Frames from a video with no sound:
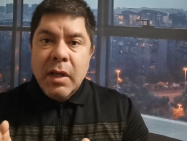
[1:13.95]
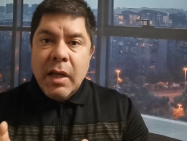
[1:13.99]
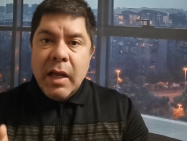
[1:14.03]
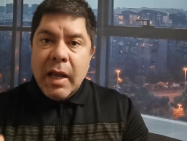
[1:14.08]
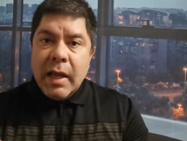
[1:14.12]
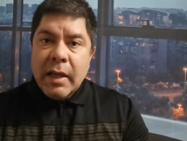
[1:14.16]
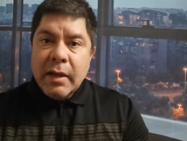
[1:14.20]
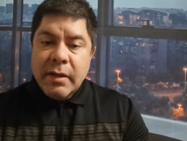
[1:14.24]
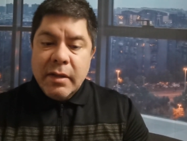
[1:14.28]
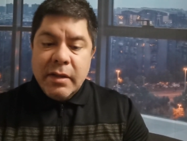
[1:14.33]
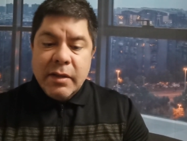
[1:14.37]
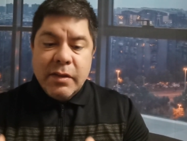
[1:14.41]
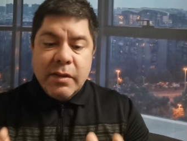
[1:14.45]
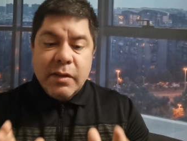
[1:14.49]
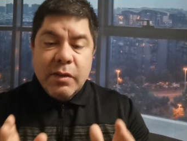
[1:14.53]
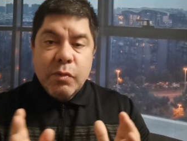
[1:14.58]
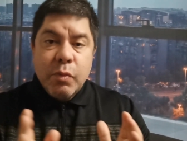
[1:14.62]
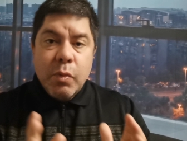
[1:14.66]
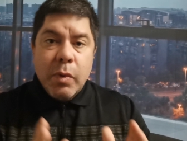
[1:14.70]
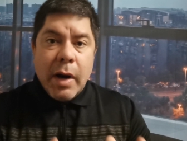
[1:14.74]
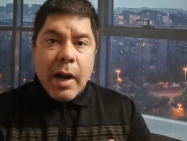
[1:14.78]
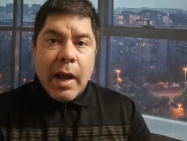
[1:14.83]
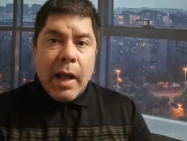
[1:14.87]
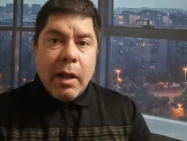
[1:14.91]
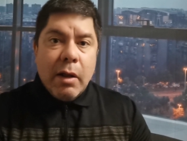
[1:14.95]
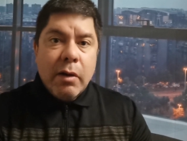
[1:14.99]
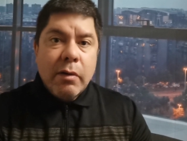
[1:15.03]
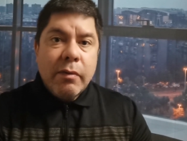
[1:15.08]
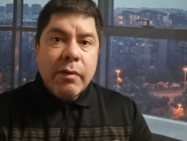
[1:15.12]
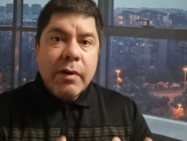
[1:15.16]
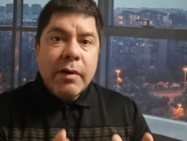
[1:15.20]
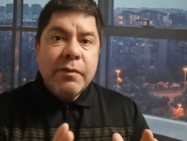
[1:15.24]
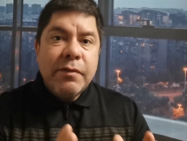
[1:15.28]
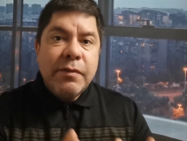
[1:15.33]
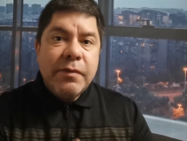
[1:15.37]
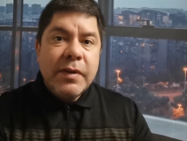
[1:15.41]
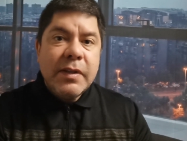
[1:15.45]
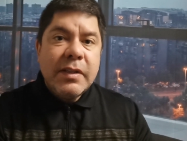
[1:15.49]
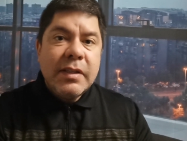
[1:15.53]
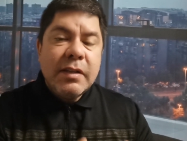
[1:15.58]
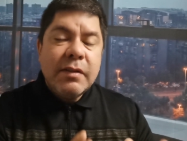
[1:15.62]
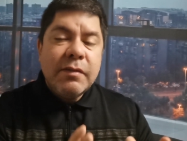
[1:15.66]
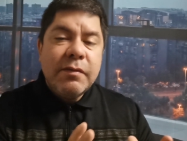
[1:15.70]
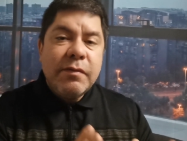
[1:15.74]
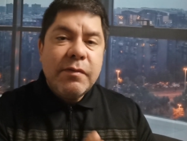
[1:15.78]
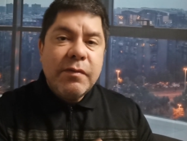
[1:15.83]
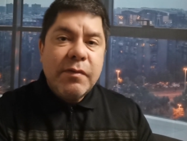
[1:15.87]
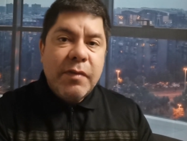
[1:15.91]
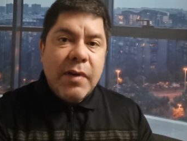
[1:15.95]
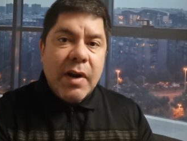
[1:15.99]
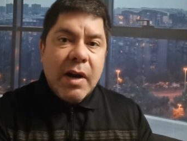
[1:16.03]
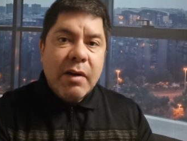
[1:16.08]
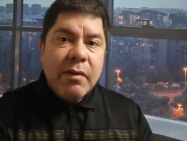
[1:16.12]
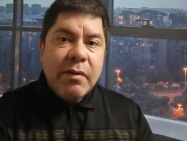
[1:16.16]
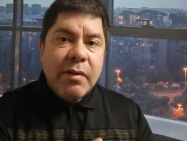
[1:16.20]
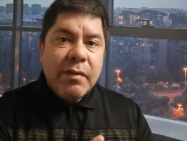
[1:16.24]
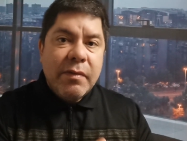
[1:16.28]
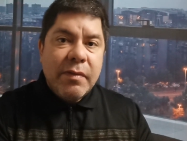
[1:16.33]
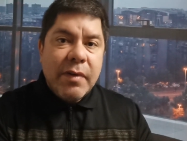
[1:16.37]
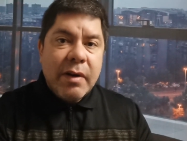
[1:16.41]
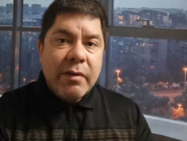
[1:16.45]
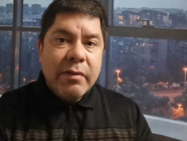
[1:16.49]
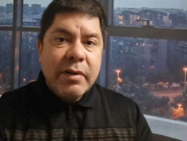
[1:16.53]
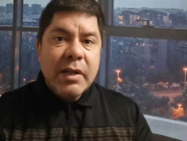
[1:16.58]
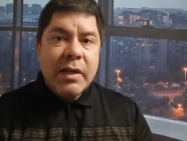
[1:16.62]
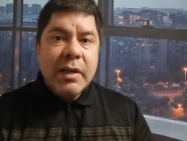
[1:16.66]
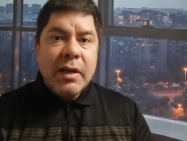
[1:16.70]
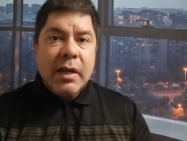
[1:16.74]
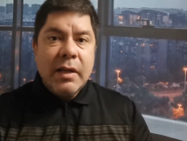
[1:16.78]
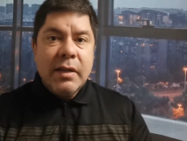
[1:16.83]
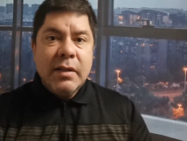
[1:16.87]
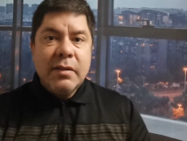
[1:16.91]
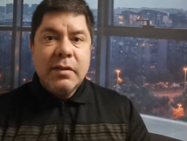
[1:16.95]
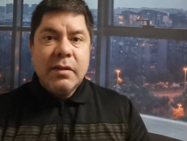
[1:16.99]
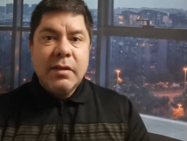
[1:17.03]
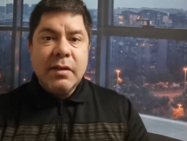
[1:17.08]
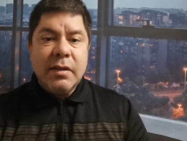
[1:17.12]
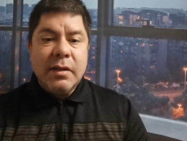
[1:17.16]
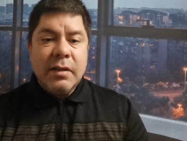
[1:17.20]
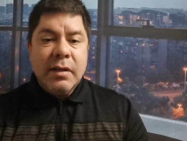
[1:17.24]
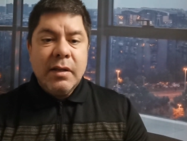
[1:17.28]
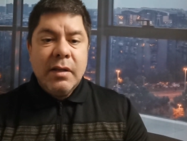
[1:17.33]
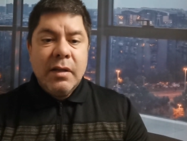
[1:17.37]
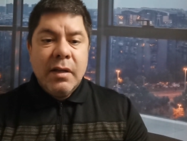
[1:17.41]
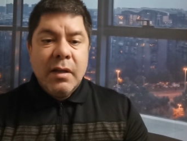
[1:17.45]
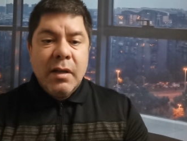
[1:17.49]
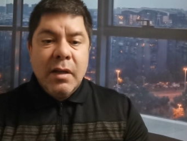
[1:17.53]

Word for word: And this is where Algorand fits in very, very nicely.